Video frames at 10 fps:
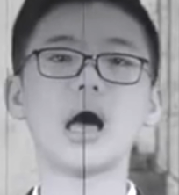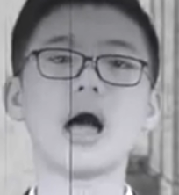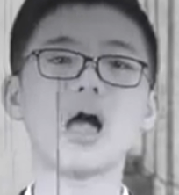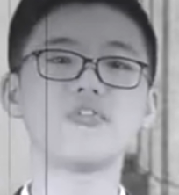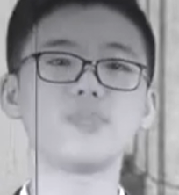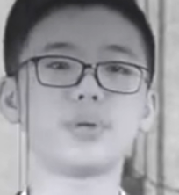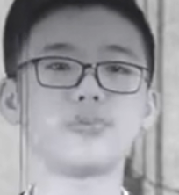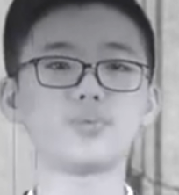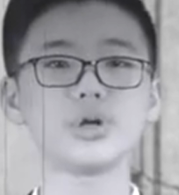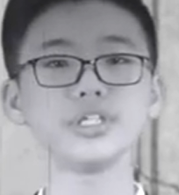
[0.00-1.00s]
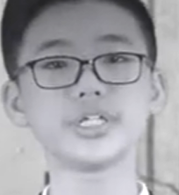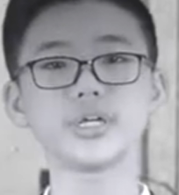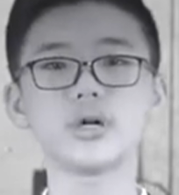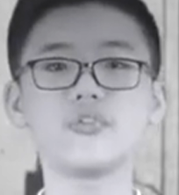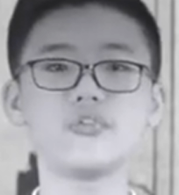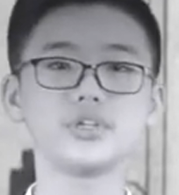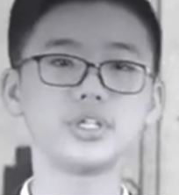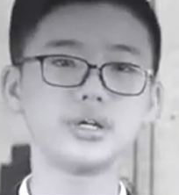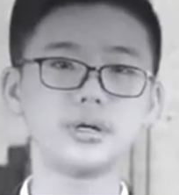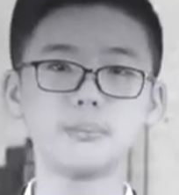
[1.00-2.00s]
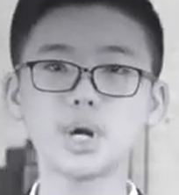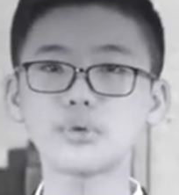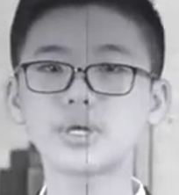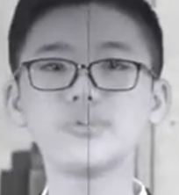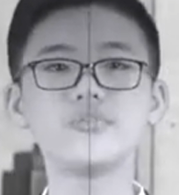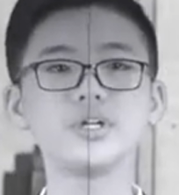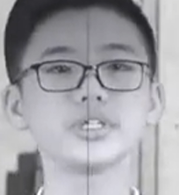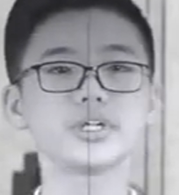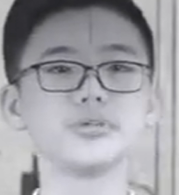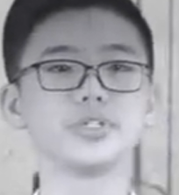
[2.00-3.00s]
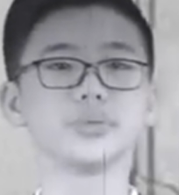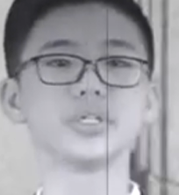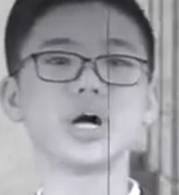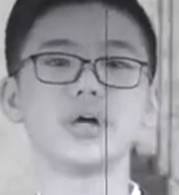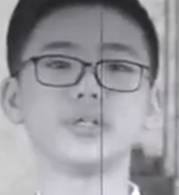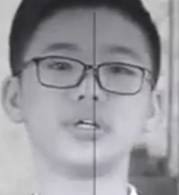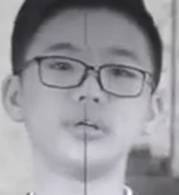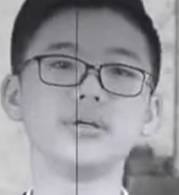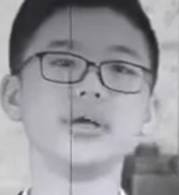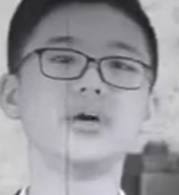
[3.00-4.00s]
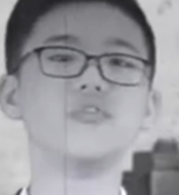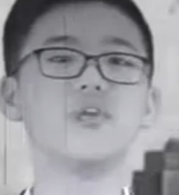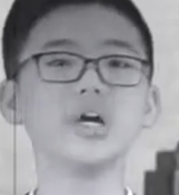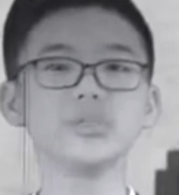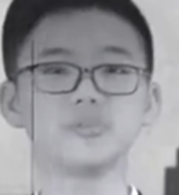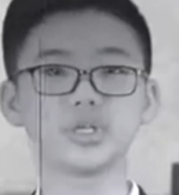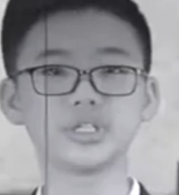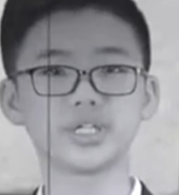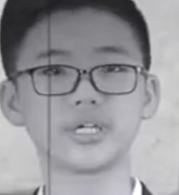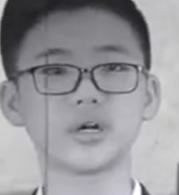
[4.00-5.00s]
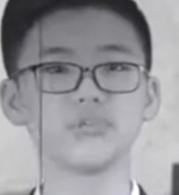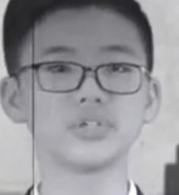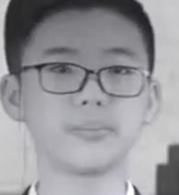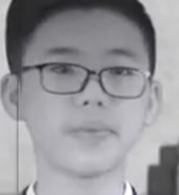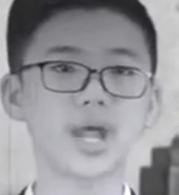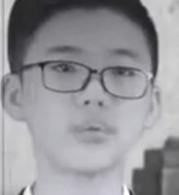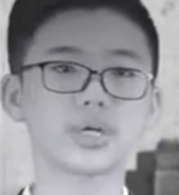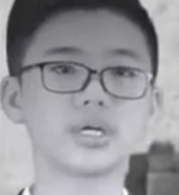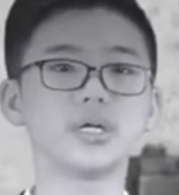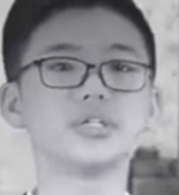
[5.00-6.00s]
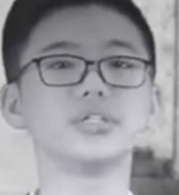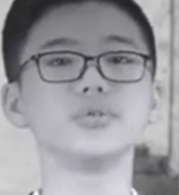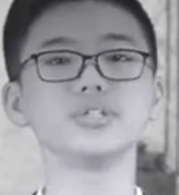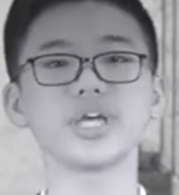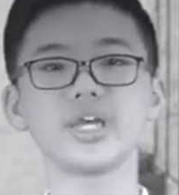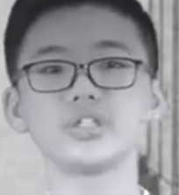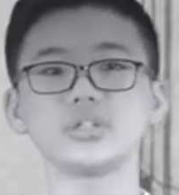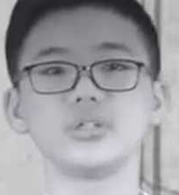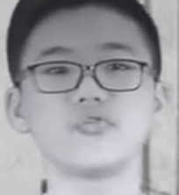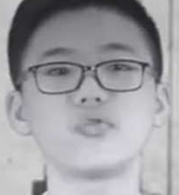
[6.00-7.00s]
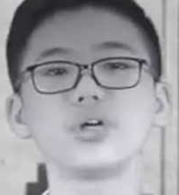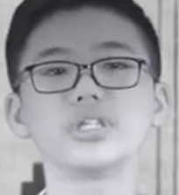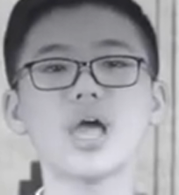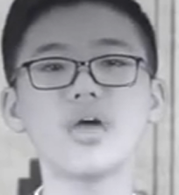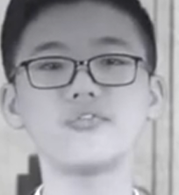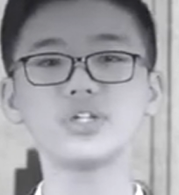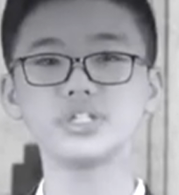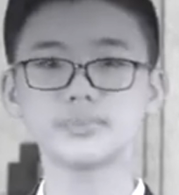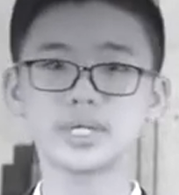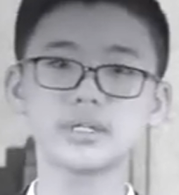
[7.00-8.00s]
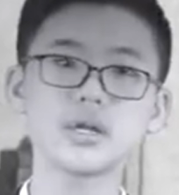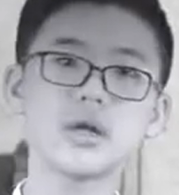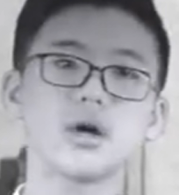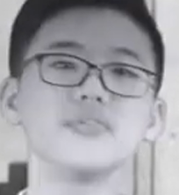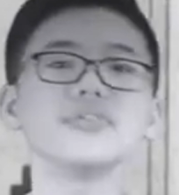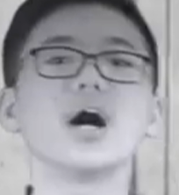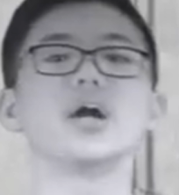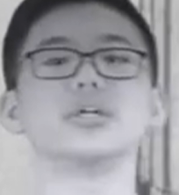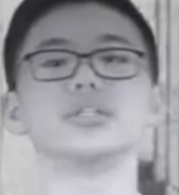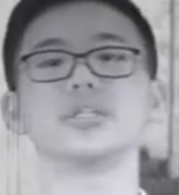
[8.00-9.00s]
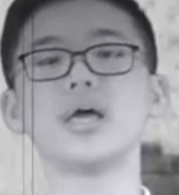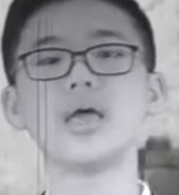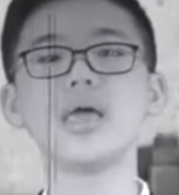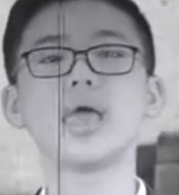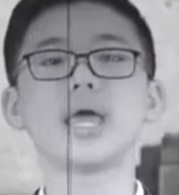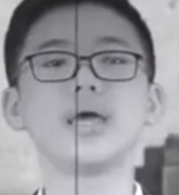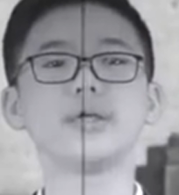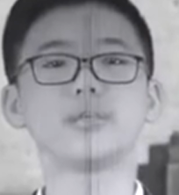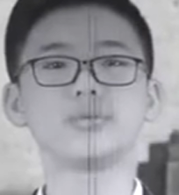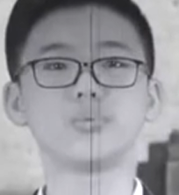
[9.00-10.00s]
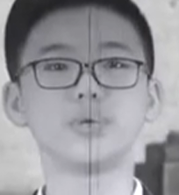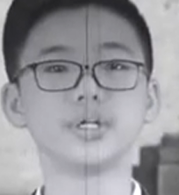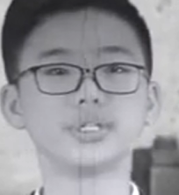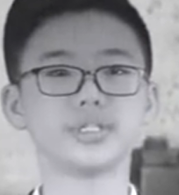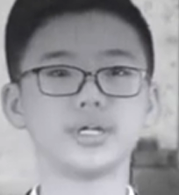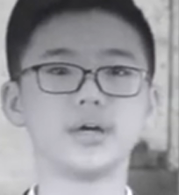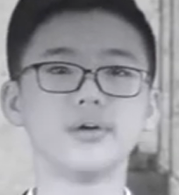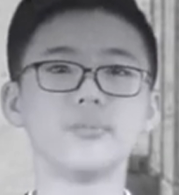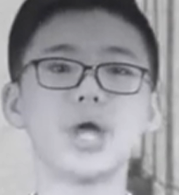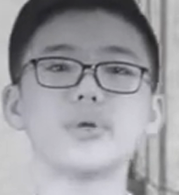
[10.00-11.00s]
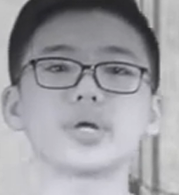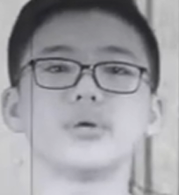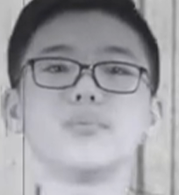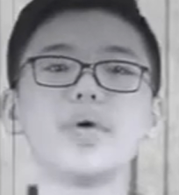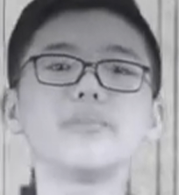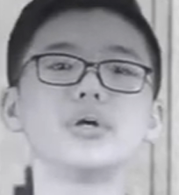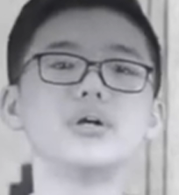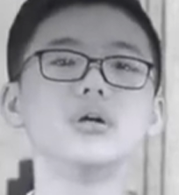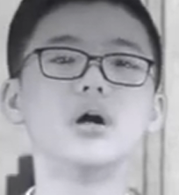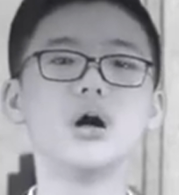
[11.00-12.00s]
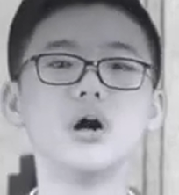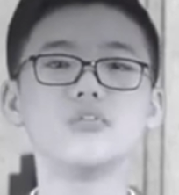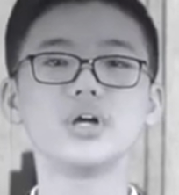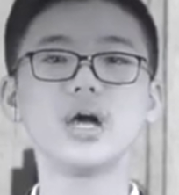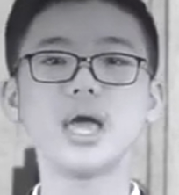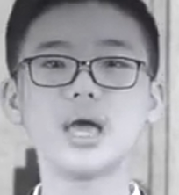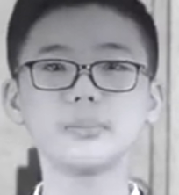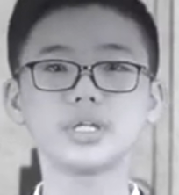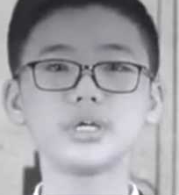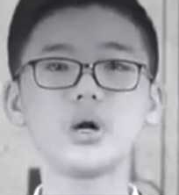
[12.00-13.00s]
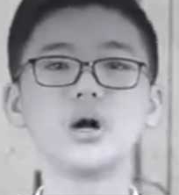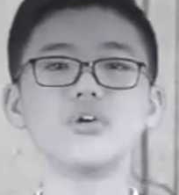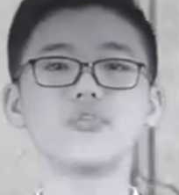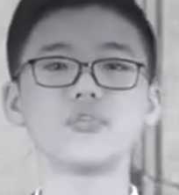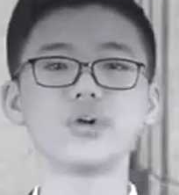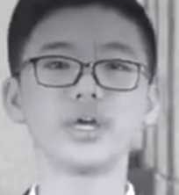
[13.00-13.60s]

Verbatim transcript: I have been president of the American Physical Society, vice president of the American Association for the Advancement of Science, and was the American member of the Committee of